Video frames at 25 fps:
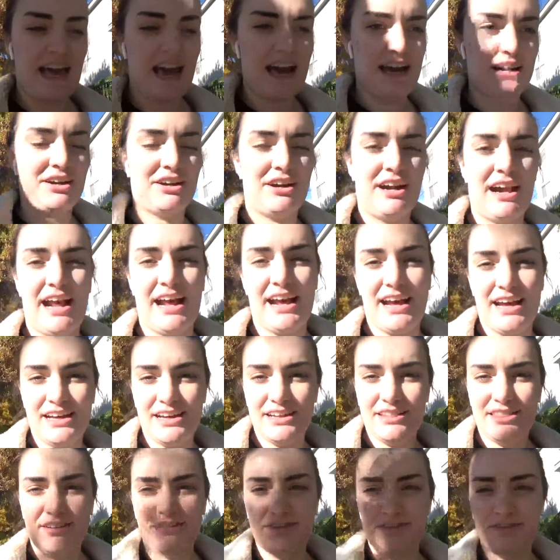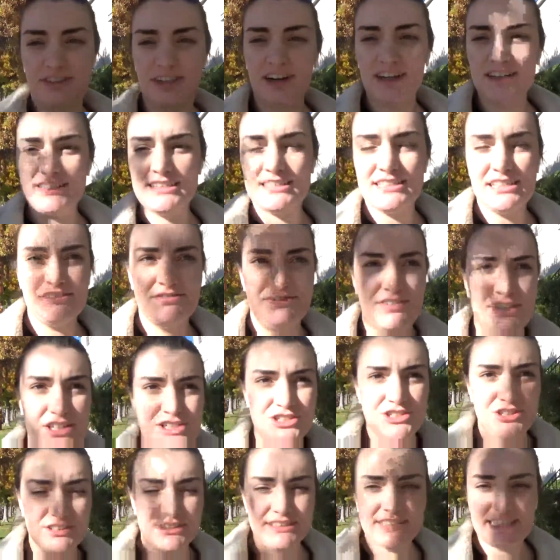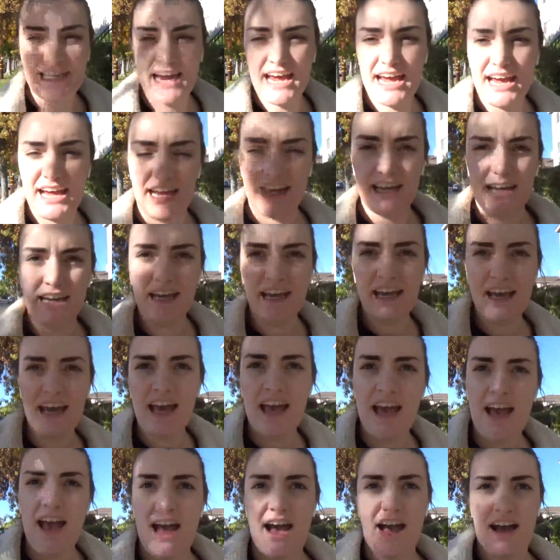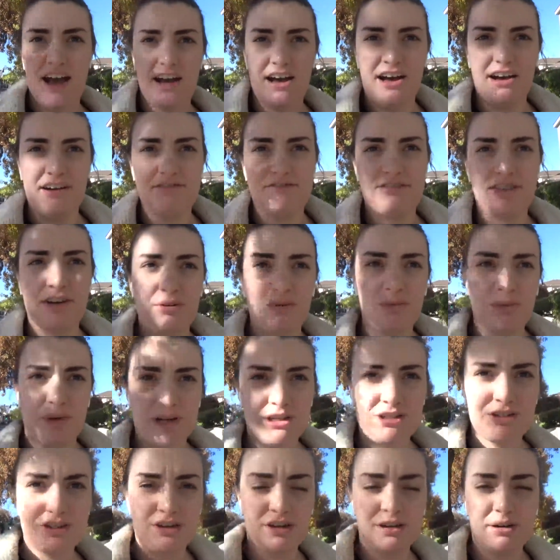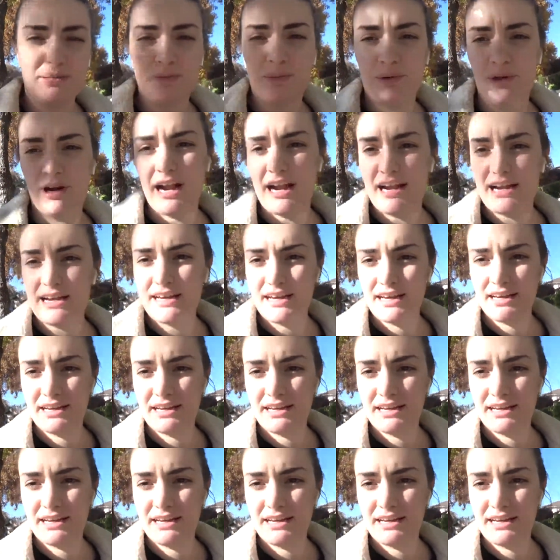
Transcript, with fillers: Saturday, the first official day of winter break